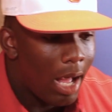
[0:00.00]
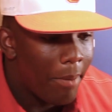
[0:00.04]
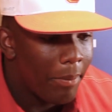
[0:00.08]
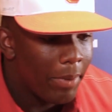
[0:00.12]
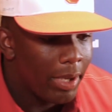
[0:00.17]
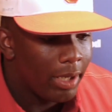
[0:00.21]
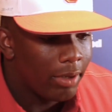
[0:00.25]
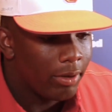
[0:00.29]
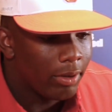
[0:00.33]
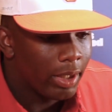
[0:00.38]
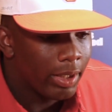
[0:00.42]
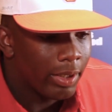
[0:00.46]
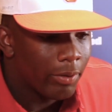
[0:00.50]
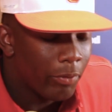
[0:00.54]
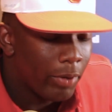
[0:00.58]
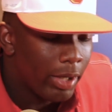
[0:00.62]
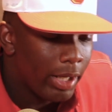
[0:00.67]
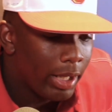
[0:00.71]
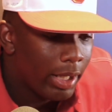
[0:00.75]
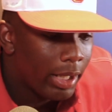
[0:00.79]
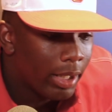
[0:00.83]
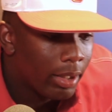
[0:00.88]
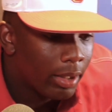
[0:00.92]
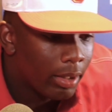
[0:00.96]
I mean,
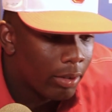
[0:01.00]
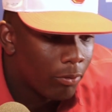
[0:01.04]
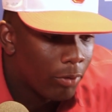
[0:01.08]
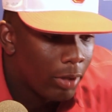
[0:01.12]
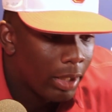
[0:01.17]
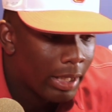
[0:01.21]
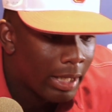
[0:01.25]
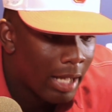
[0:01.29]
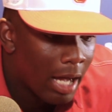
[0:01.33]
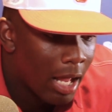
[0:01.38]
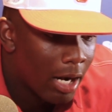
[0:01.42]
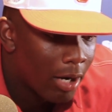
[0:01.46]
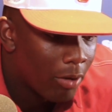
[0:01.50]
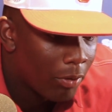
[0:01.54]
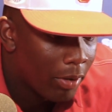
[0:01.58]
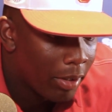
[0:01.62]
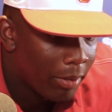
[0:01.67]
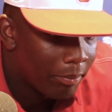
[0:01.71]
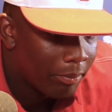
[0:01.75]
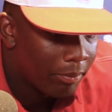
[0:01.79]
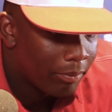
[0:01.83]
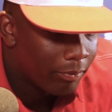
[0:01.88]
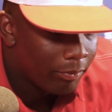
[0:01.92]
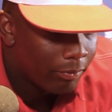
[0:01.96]
it kind of went